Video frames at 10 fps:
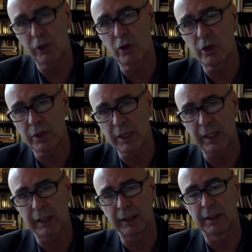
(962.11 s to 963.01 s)
a good
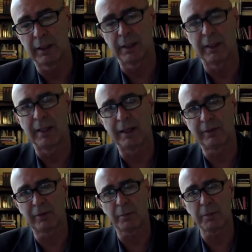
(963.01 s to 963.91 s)
thing.
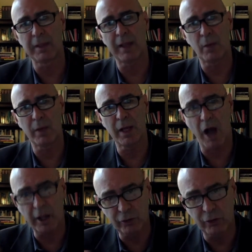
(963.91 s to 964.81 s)
It's something that we
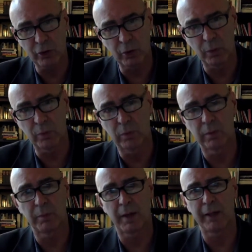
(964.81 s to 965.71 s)
ought to do,
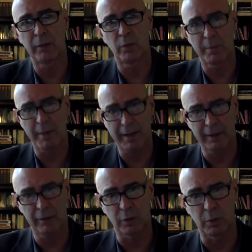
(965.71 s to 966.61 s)
right? We
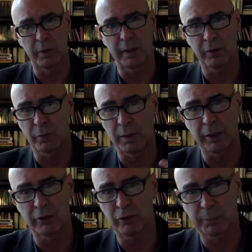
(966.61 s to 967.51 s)
might, through either
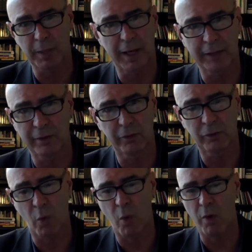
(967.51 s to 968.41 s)
religious
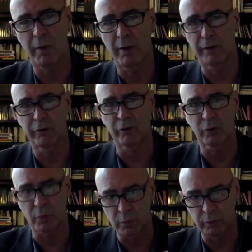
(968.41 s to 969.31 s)
practice or just
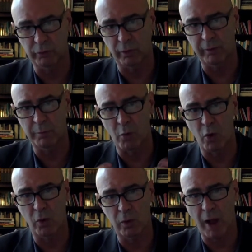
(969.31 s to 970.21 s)
through sort of
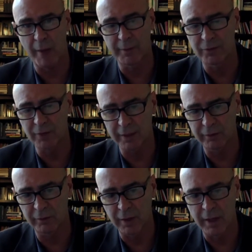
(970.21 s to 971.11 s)
moral common
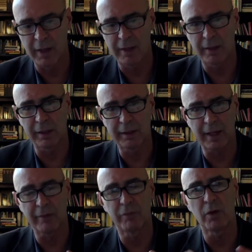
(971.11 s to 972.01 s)
sense, think
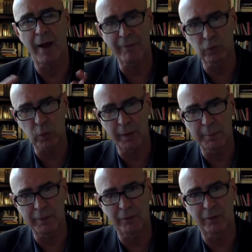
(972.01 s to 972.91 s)
that if you have 20
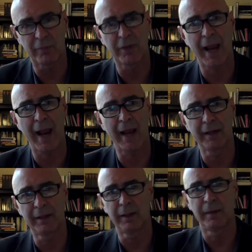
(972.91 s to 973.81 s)
pieces of
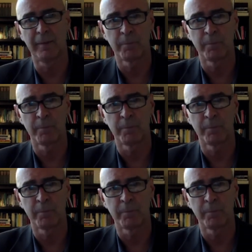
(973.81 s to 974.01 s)
candy